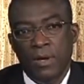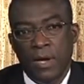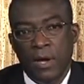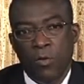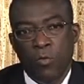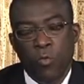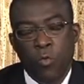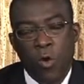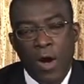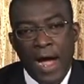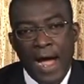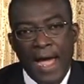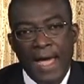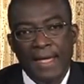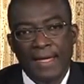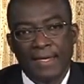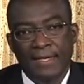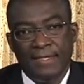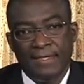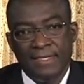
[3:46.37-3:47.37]
and
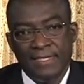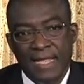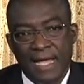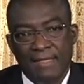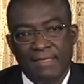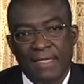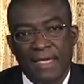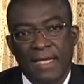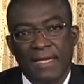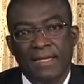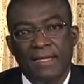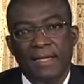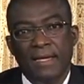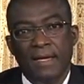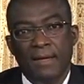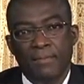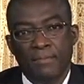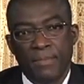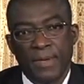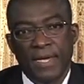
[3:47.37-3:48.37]
why is nothing
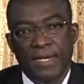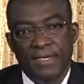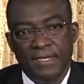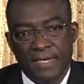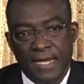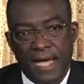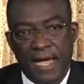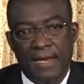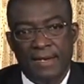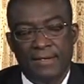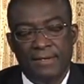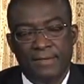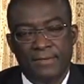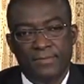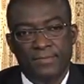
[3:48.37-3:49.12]
being done?